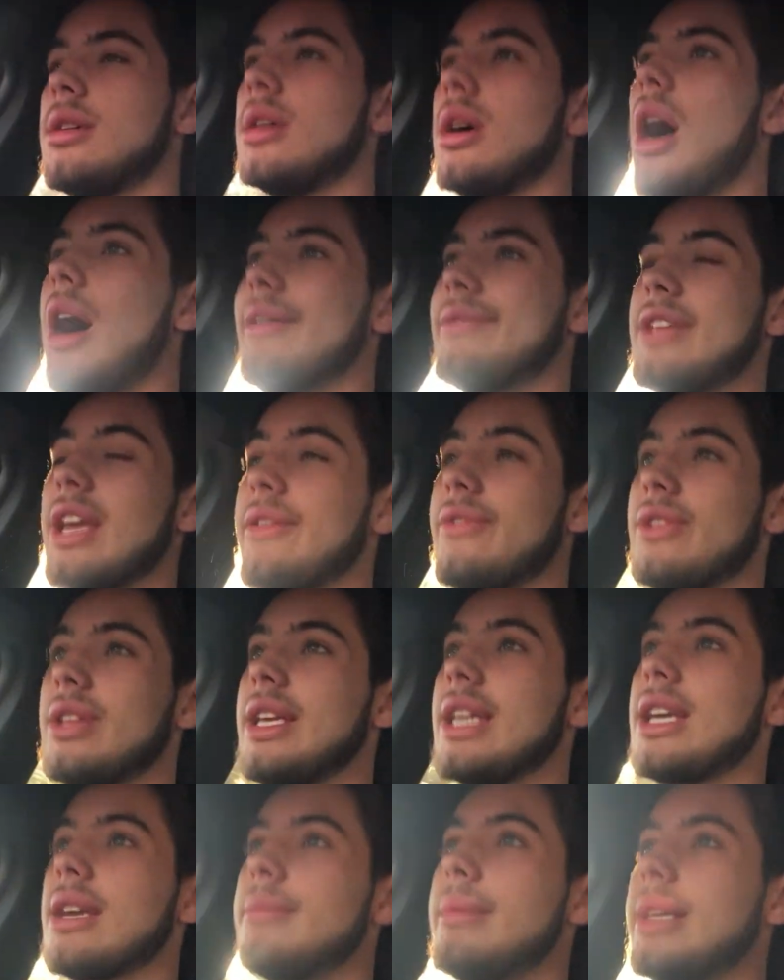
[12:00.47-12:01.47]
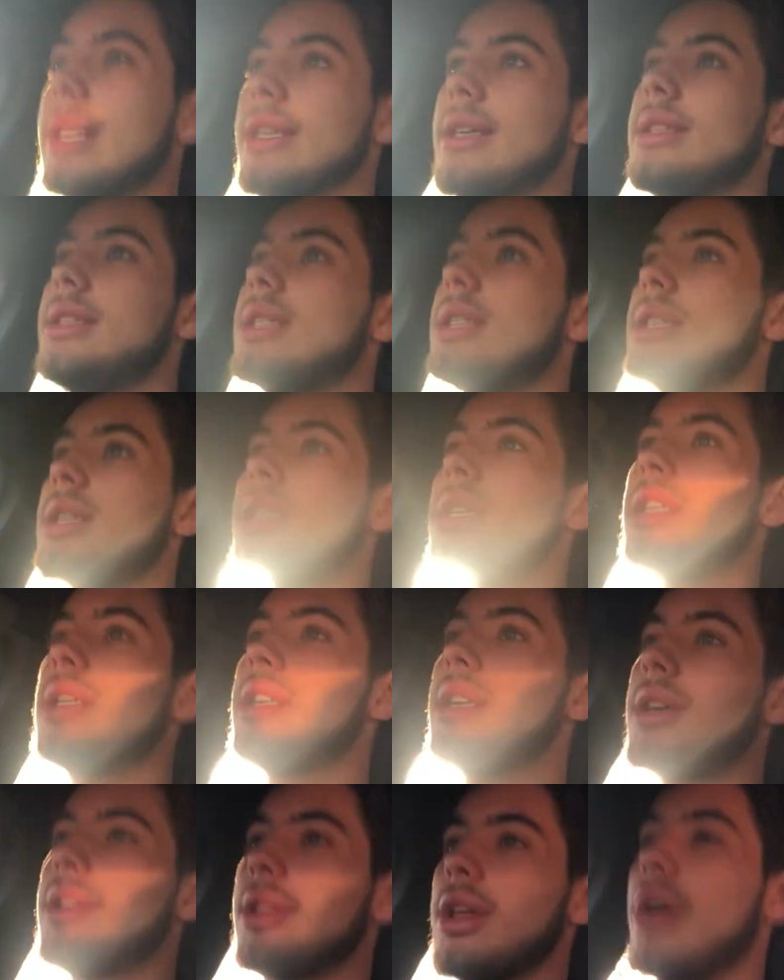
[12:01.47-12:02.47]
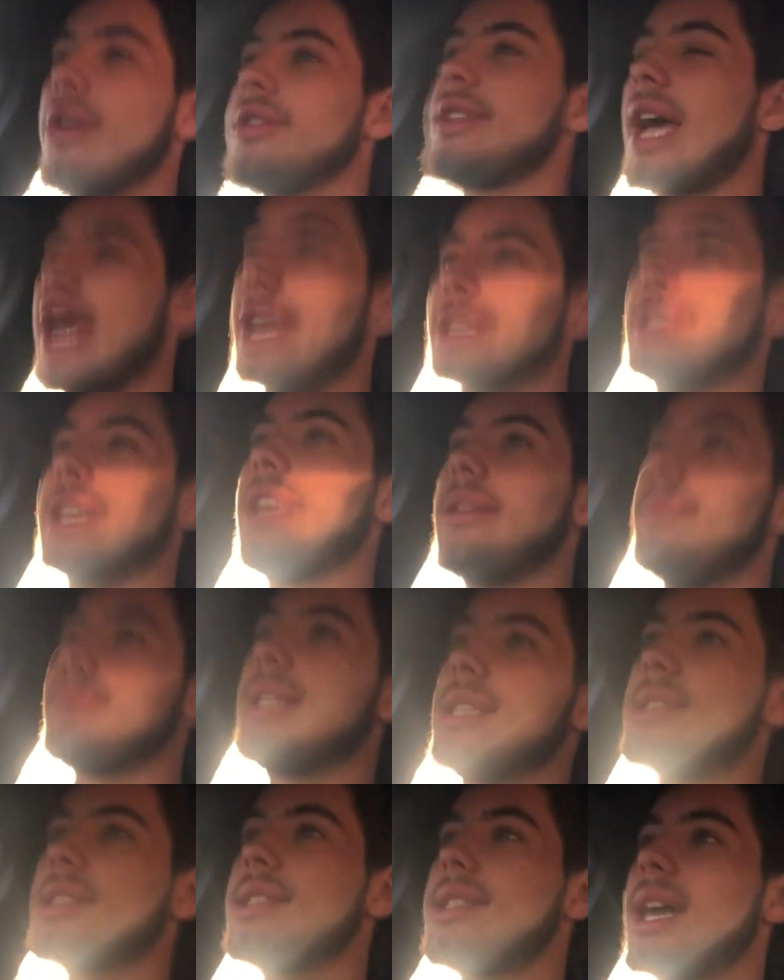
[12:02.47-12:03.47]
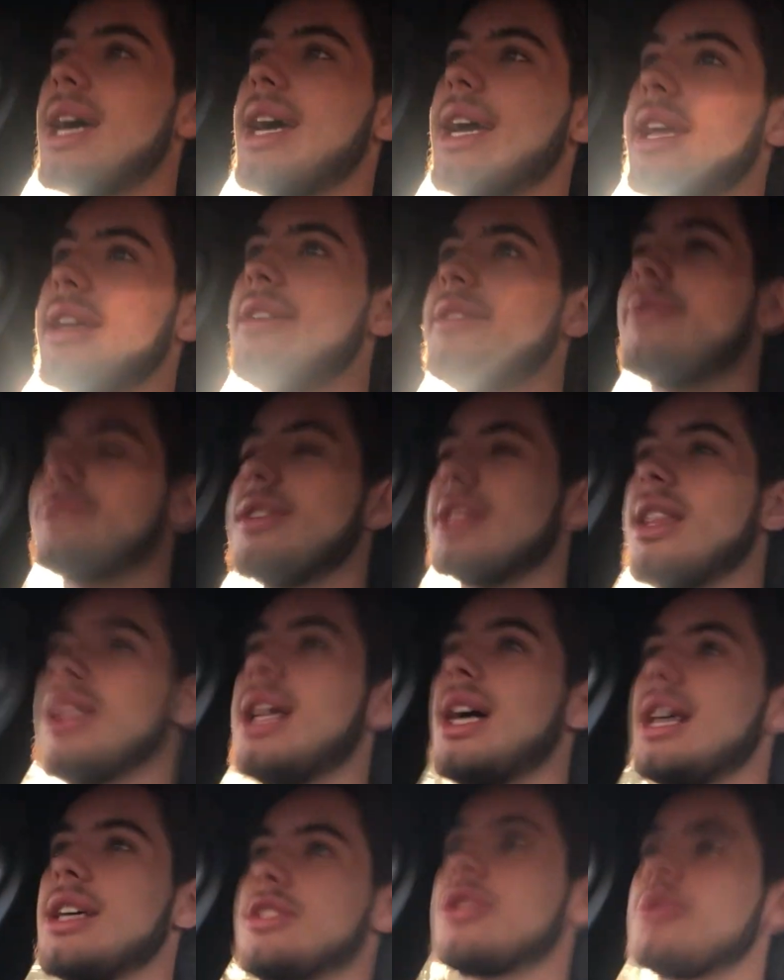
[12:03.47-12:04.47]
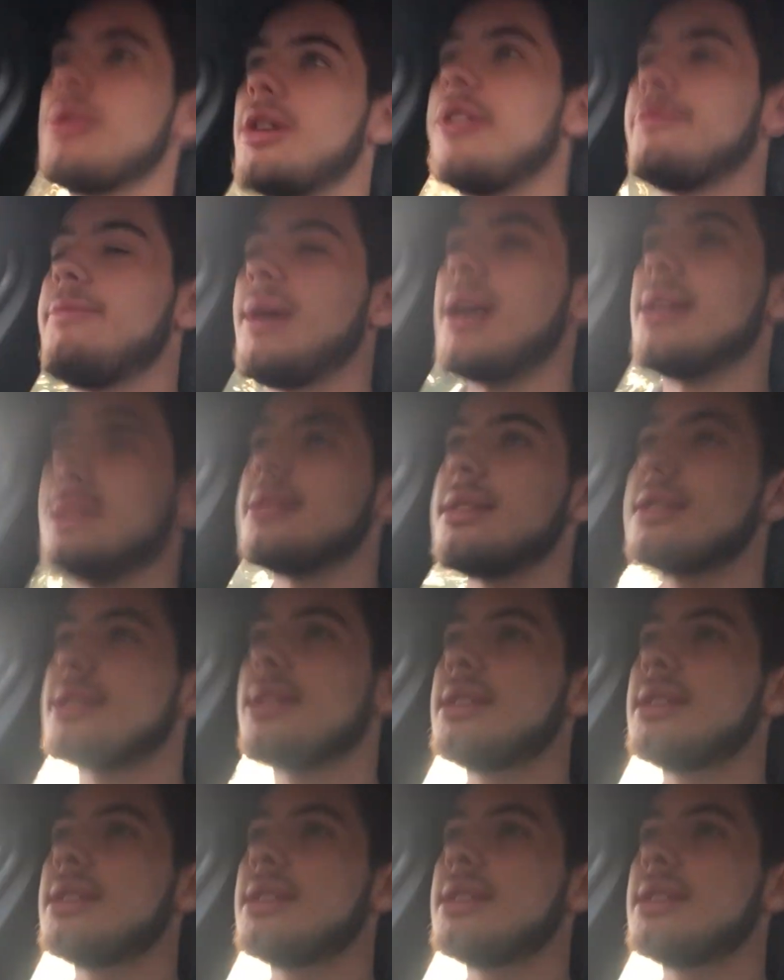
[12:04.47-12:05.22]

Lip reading: I've definitely committed those 18 minutes a day for the last 12 months